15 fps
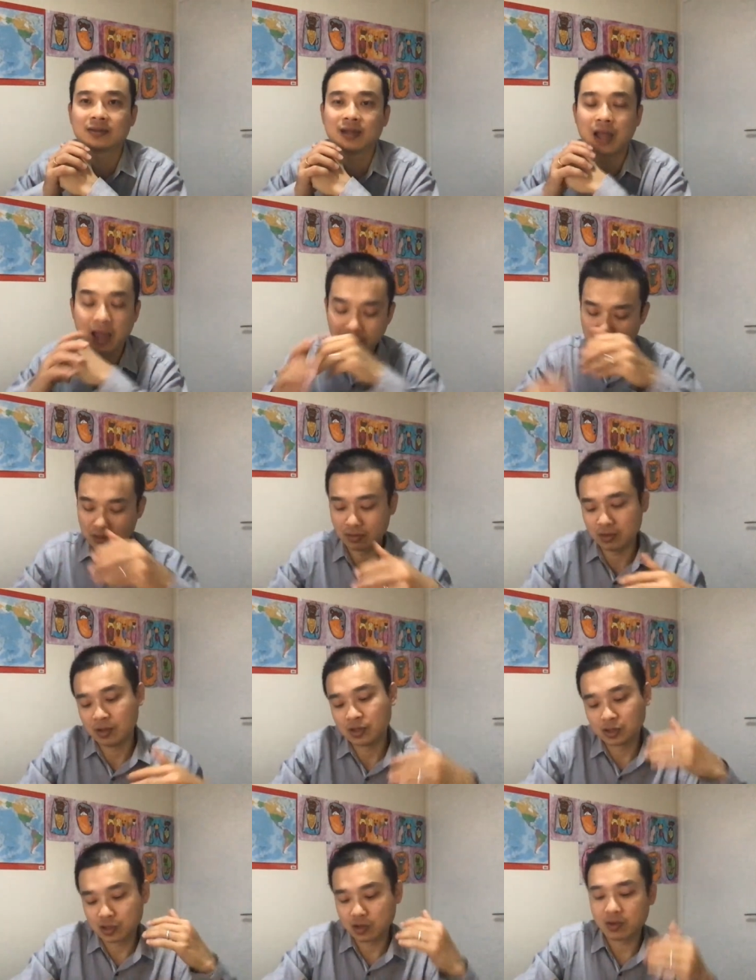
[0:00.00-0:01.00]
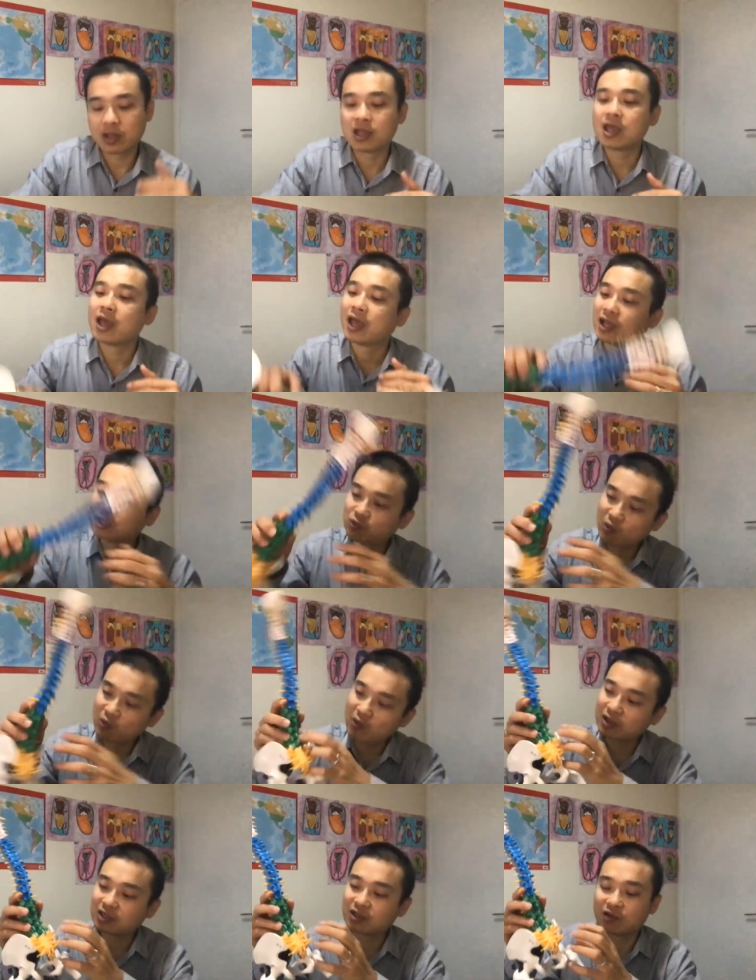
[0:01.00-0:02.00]
And no, sorry, as well
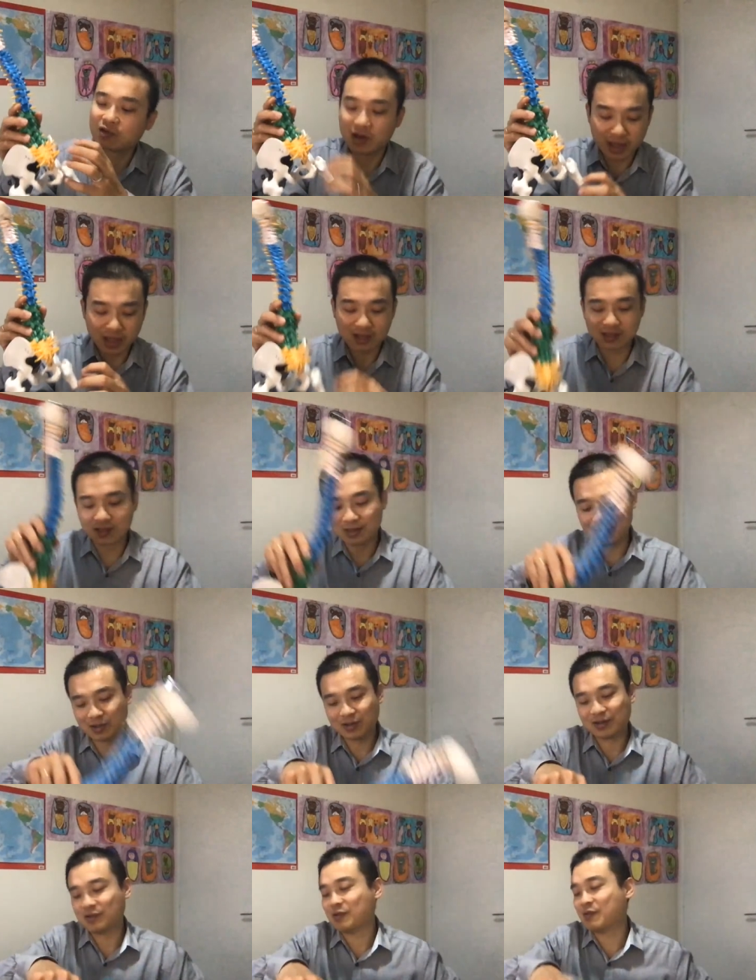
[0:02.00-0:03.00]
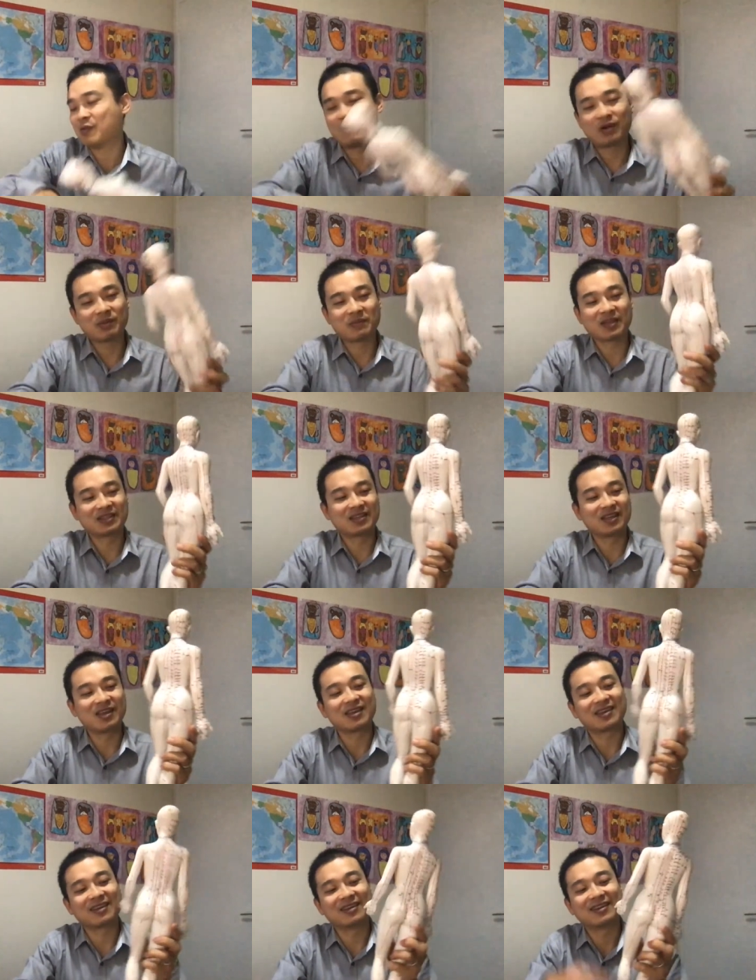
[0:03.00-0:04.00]
as your legs. What am I saying?